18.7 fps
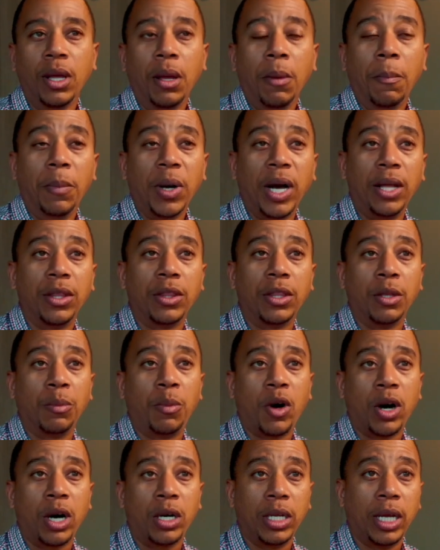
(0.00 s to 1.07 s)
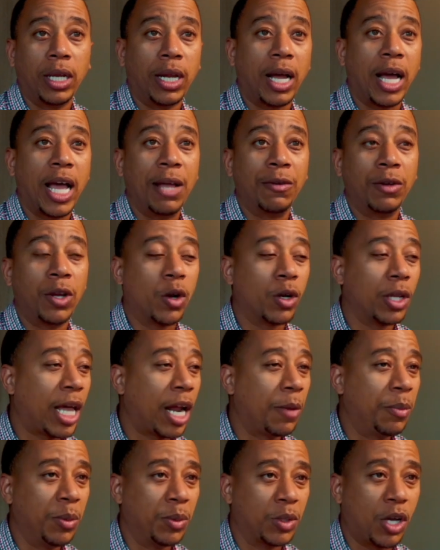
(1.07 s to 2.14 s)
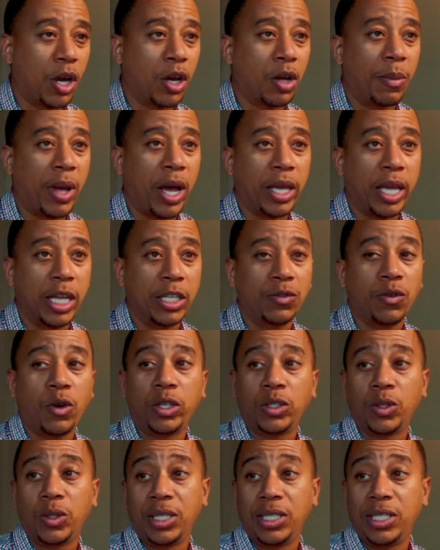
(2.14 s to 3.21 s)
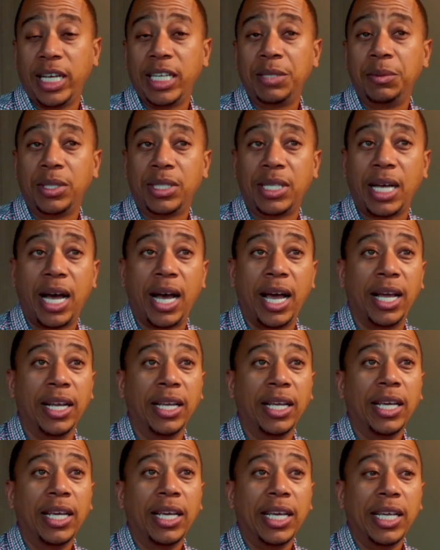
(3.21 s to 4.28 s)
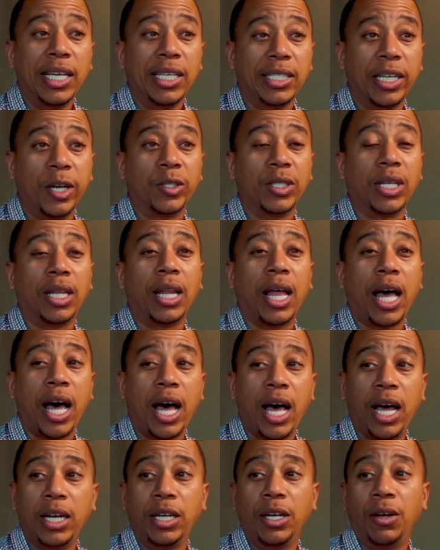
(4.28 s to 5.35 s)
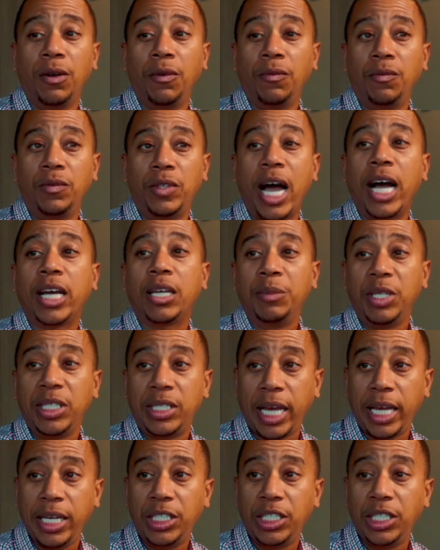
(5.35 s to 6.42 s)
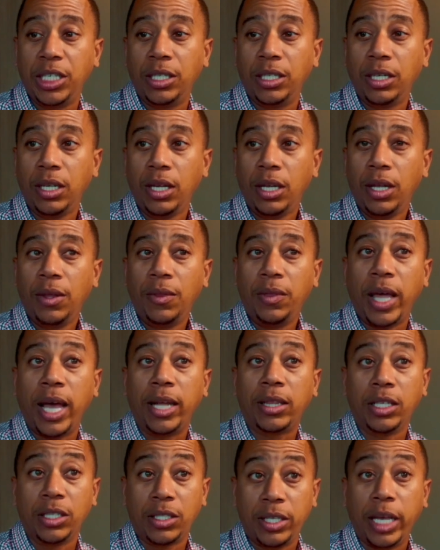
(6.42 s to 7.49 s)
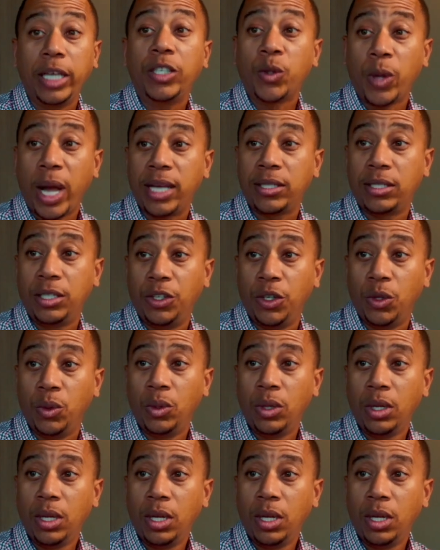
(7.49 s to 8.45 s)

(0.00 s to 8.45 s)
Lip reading: But the part that I hadn't heard a lot of people talk about yet, as far as on the assessment side, is there's a lot of documentation that the assessor has to do.